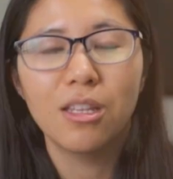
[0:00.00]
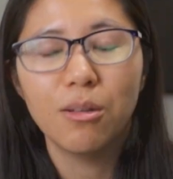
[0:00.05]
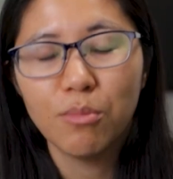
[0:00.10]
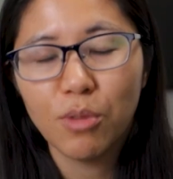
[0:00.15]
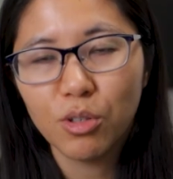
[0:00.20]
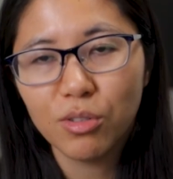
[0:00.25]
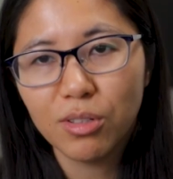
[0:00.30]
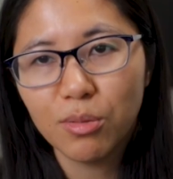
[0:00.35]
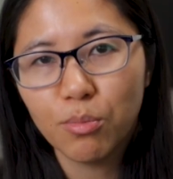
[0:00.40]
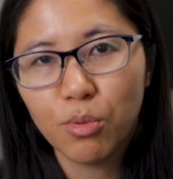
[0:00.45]
The
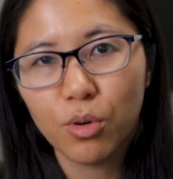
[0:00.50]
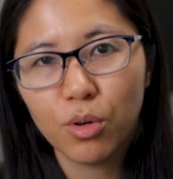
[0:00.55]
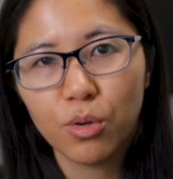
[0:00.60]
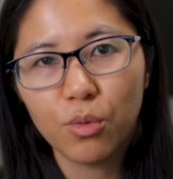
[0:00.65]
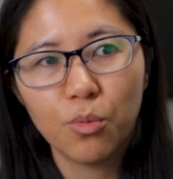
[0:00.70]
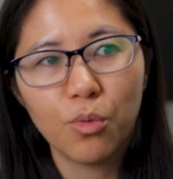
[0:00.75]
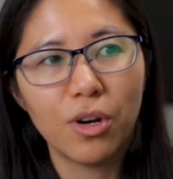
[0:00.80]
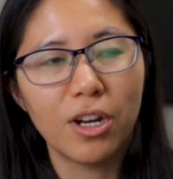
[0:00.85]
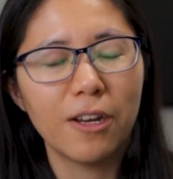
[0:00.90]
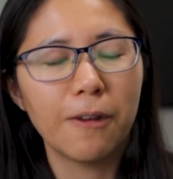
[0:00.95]
most
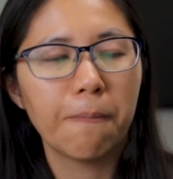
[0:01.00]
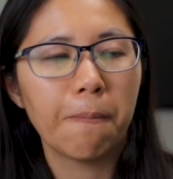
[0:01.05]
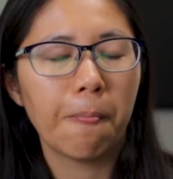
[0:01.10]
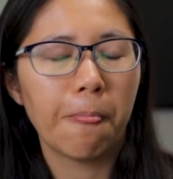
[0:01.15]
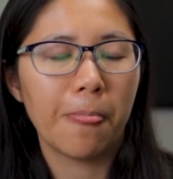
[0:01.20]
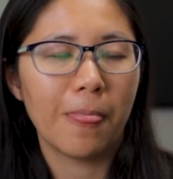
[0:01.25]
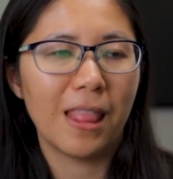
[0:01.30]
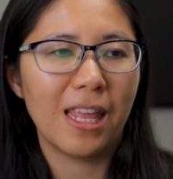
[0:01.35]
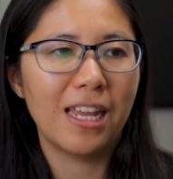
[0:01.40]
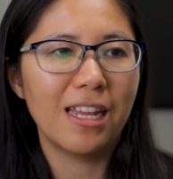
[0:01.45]
important one
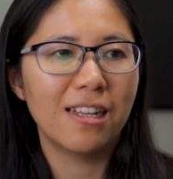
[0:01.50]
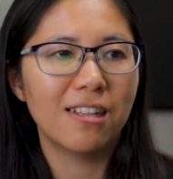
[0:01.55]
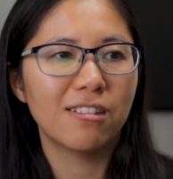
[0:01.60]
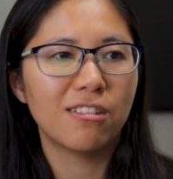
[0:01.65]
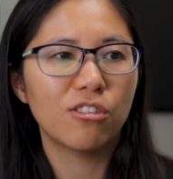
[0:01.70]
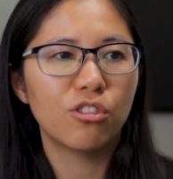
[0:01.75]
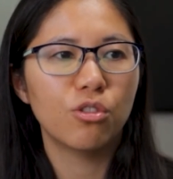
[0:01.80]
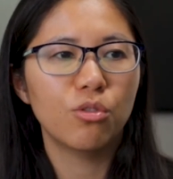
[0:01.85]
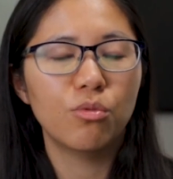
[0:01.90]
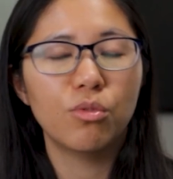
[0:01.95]

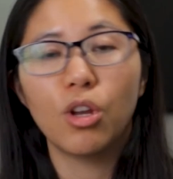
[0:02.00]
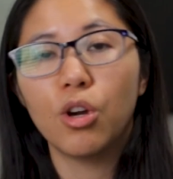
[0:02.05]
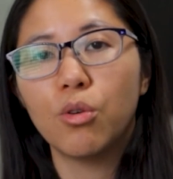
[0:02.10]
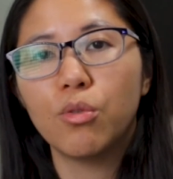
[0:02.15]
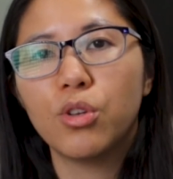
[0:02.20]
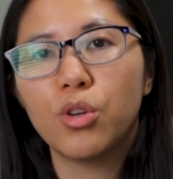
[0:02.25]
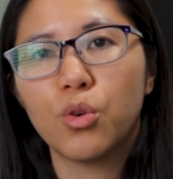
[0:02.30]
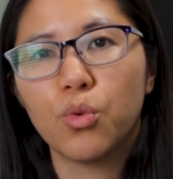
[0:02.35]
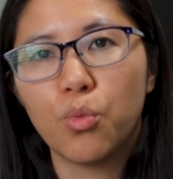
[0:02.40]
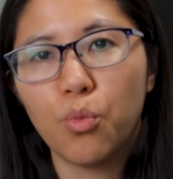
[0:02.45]
is to
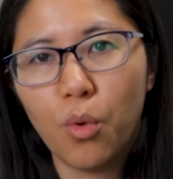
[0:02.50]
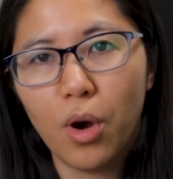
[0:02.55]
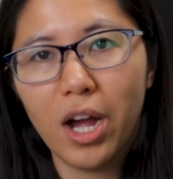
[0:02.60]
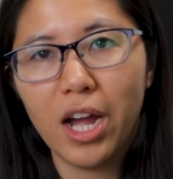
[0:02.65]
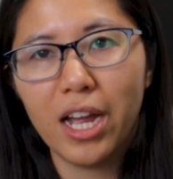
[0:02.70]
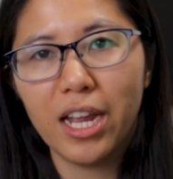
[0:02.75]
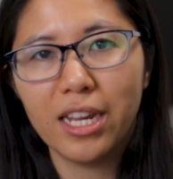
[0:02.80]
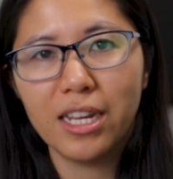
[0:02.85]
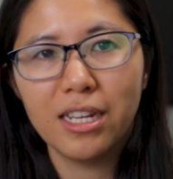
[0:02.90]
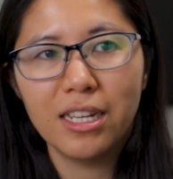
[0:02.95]
know your
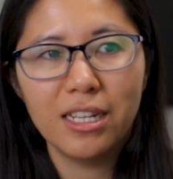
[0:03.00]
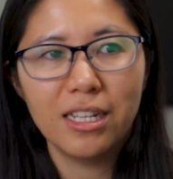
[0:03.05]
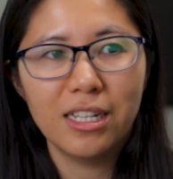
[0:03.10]
why.